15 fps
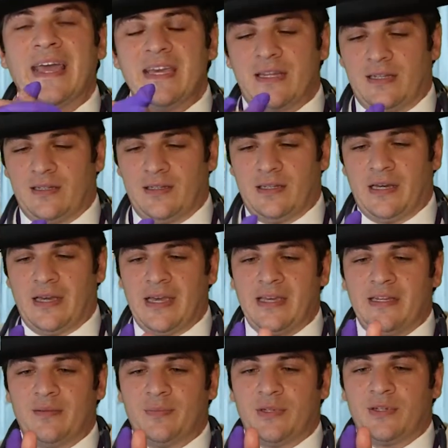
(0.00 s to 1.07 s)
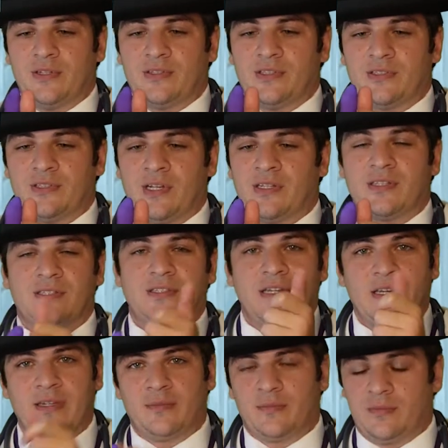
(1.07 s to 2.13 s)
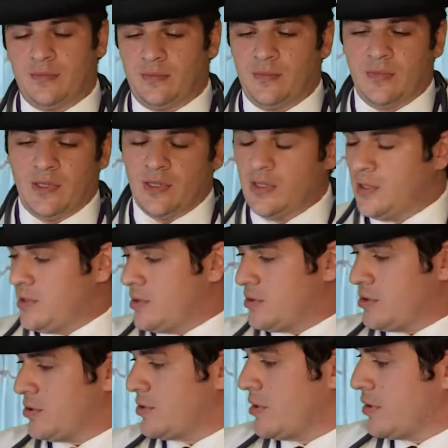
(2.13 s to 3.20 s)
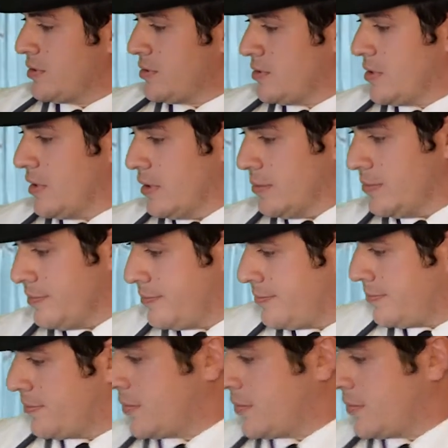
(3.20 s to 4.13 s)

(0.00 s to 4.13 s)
I hate it. I hate it because it's not the same. It's just not the same.